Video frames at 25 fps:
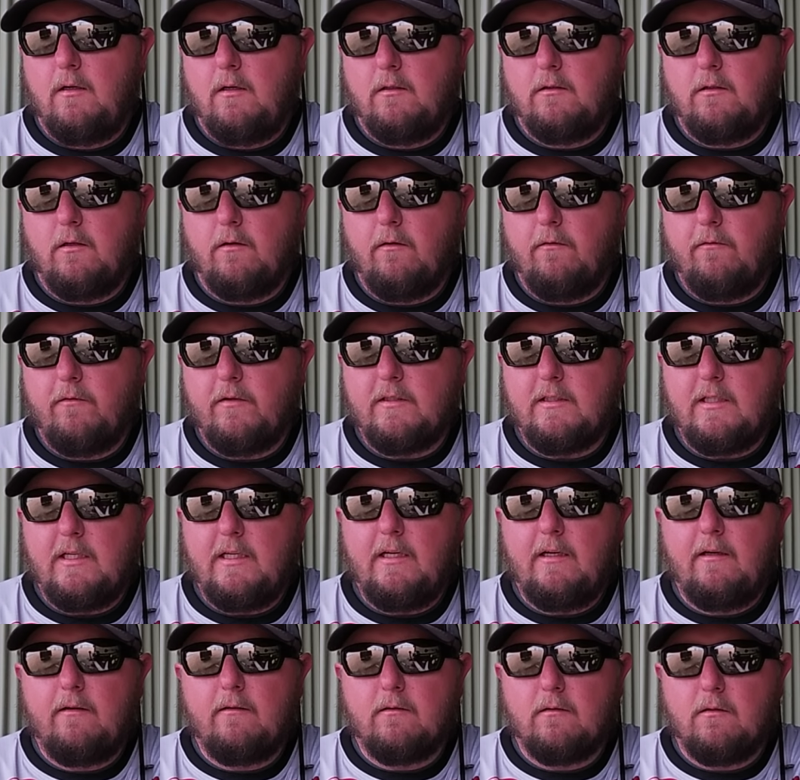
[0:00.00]
so the
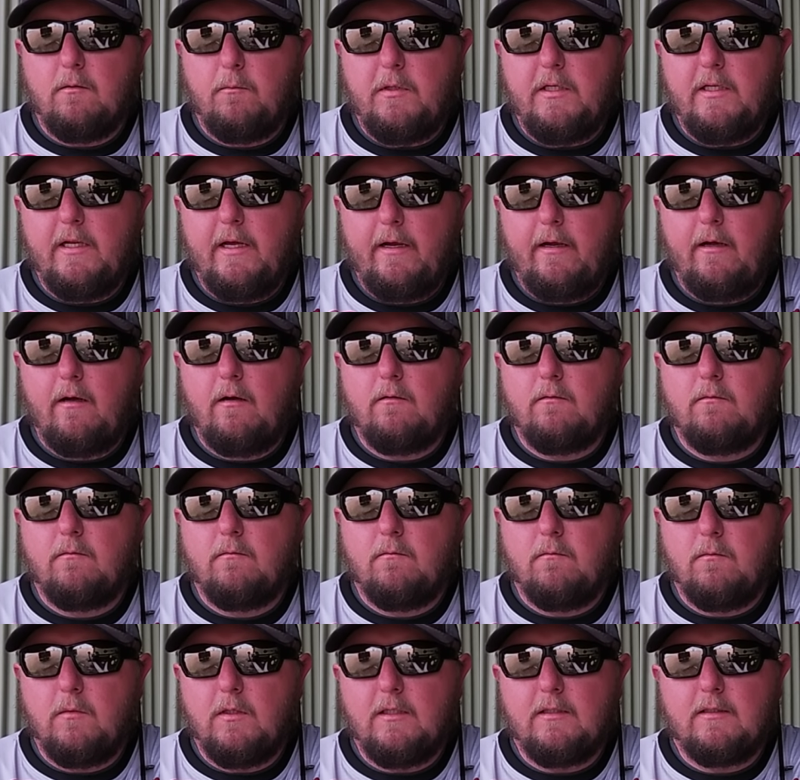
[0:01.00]
fatigue's going to be down,
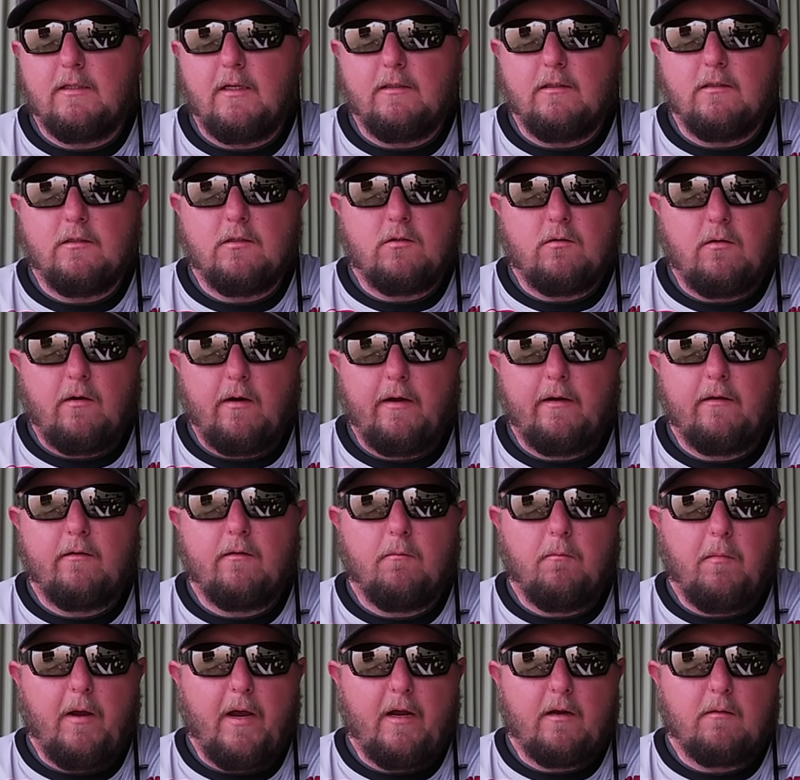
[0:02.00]
but it's got the strength,
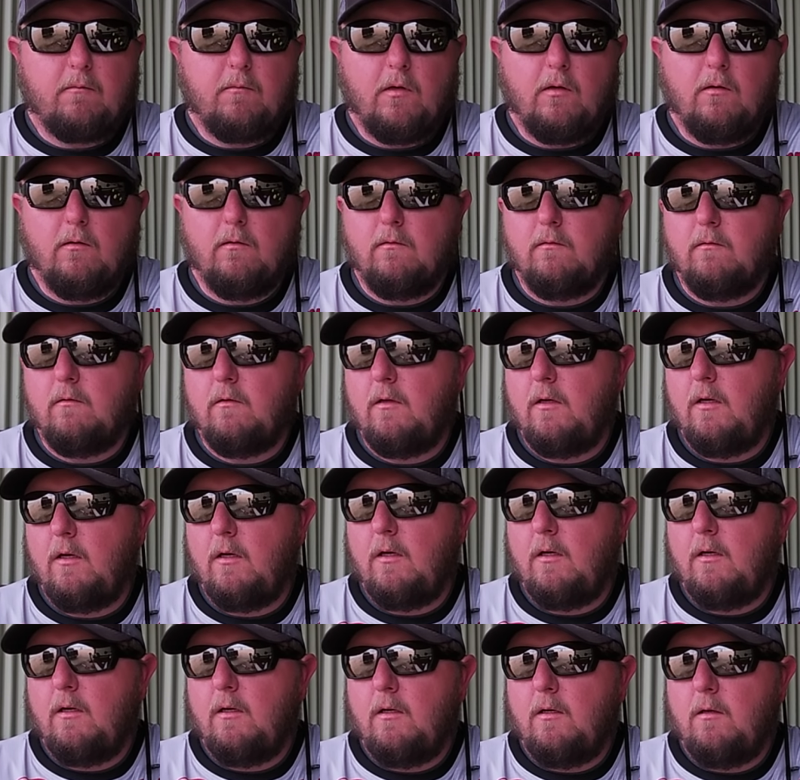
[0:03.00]
the backbone,
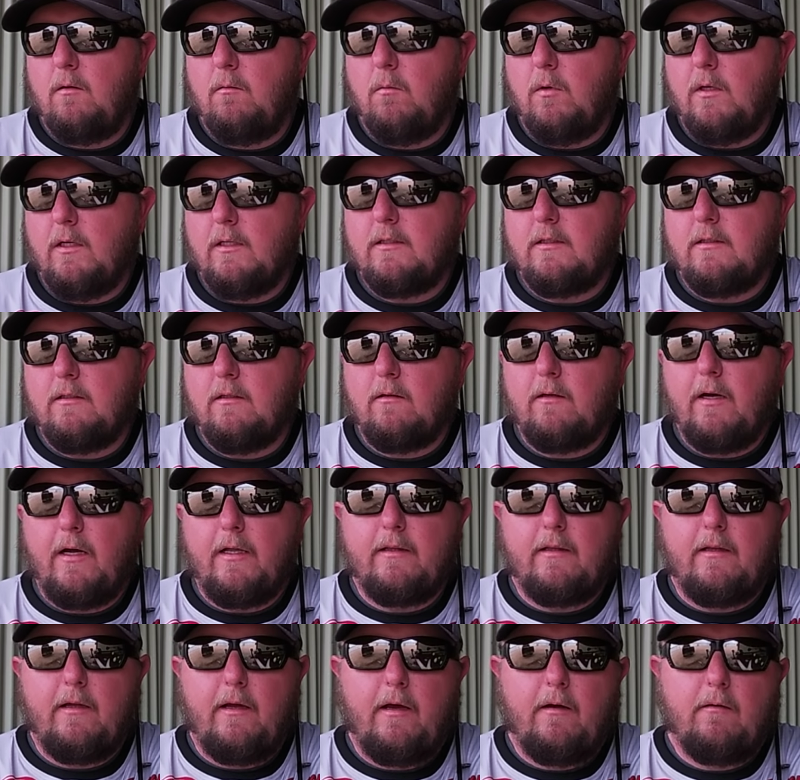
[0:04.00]
but it's still
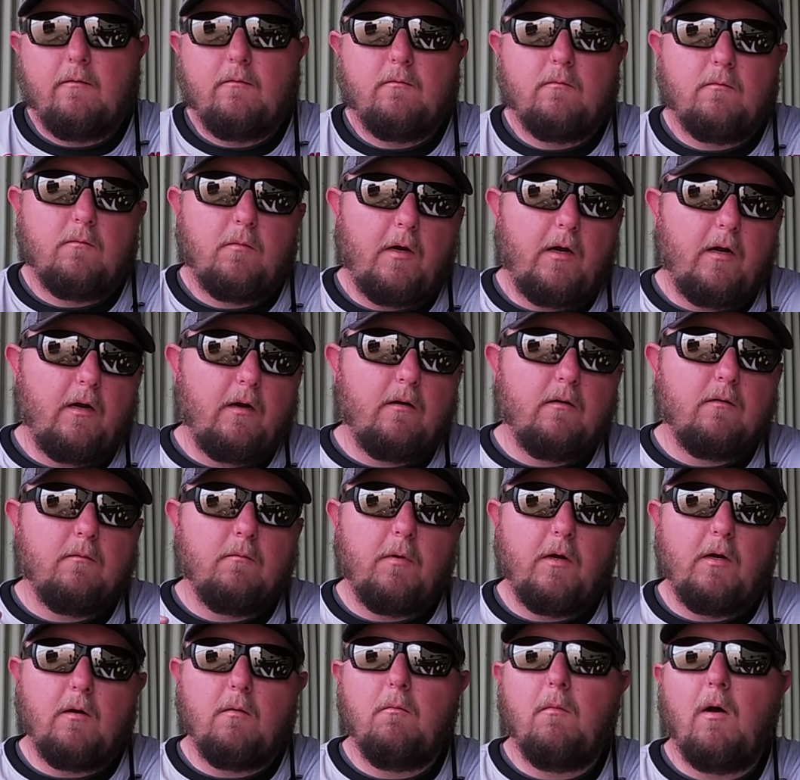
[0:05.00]
got that
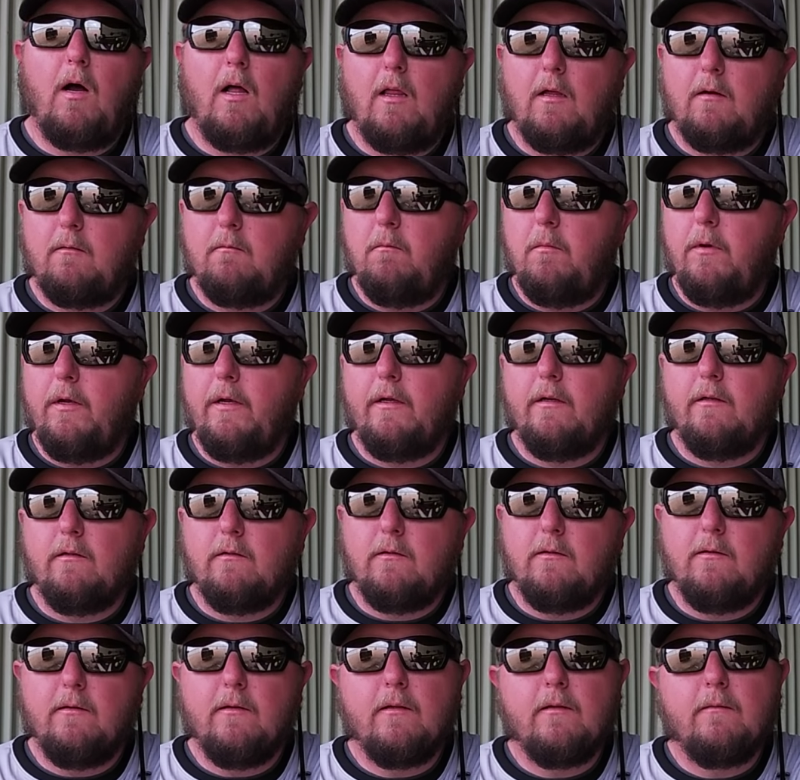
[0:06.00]
parabolic bend
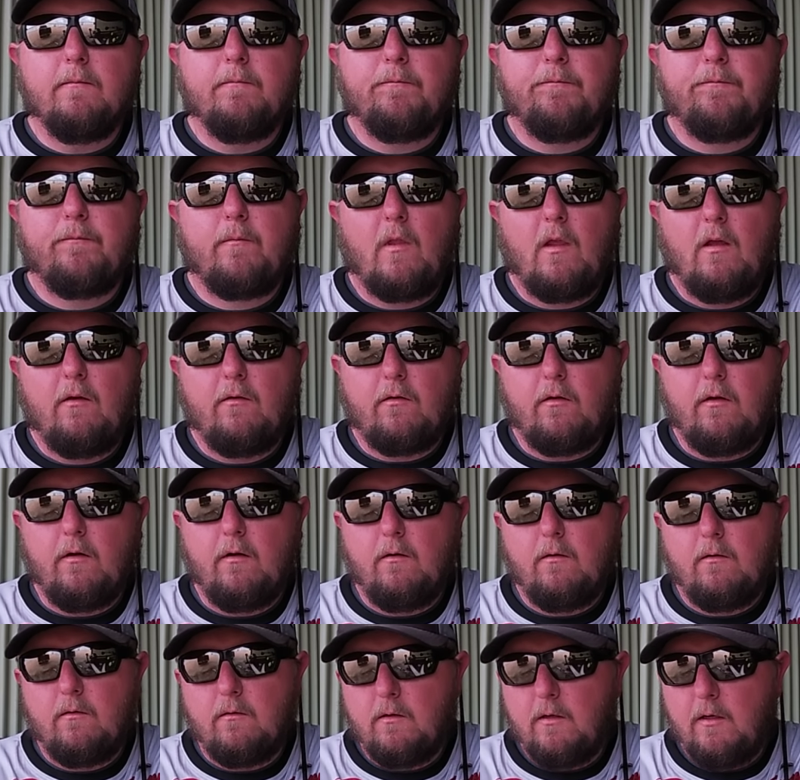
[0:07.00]
to it.
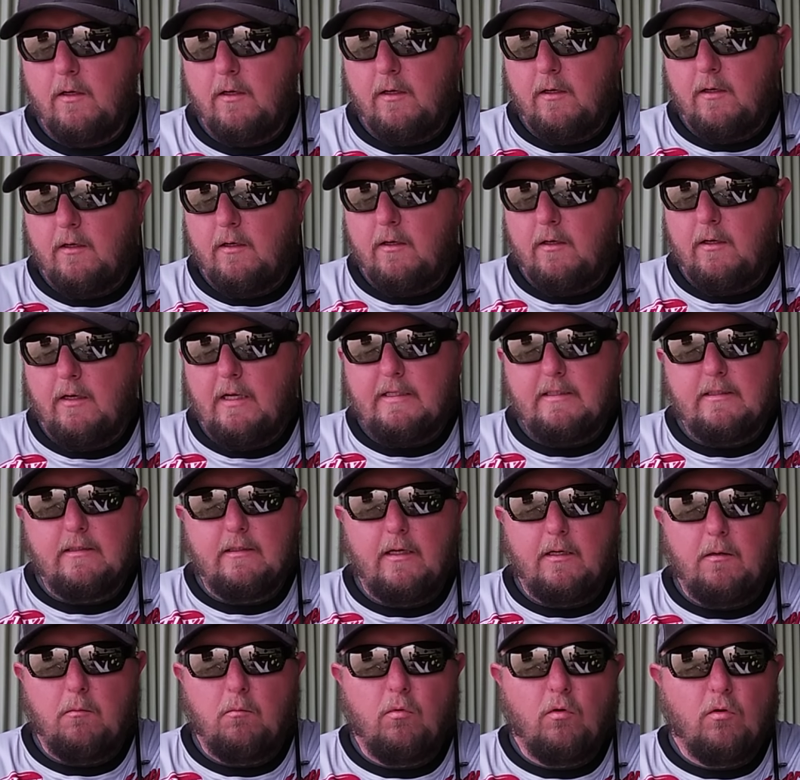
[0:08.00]
So it's
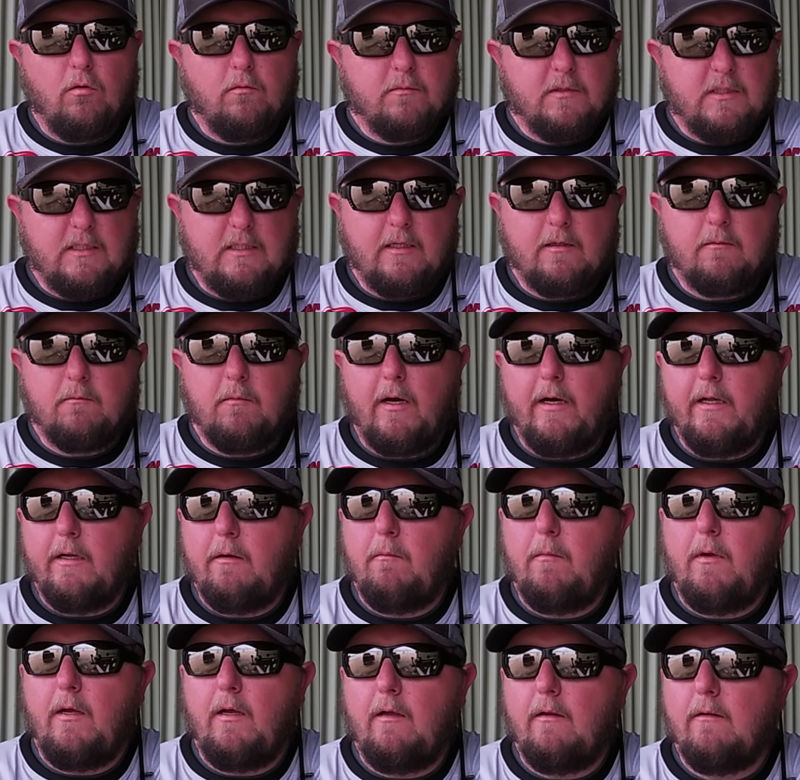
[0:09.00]
not a broomstick by any
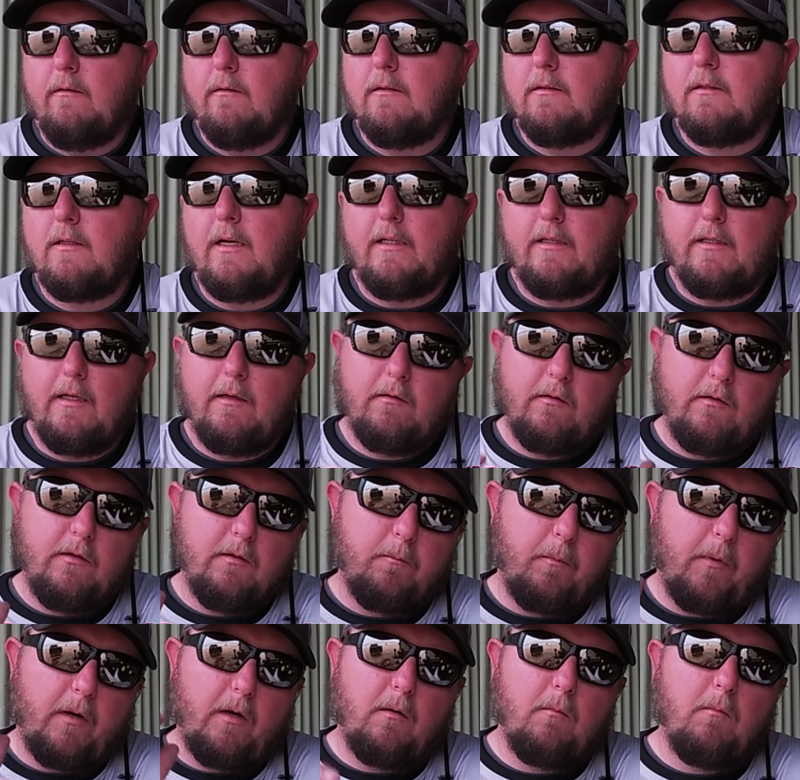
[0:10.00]
means. It's got that
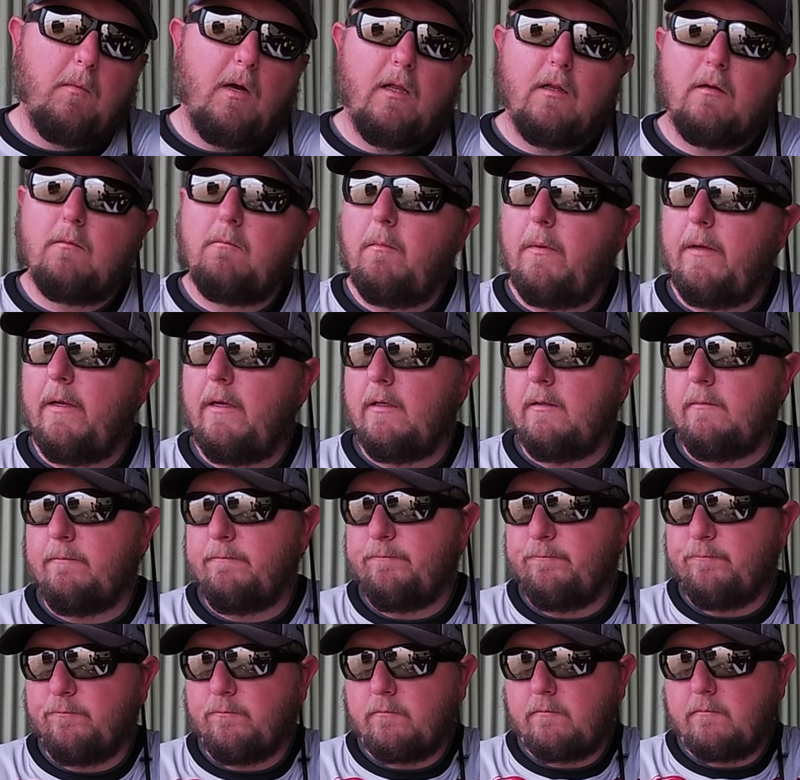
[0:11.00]
good parabolic bend,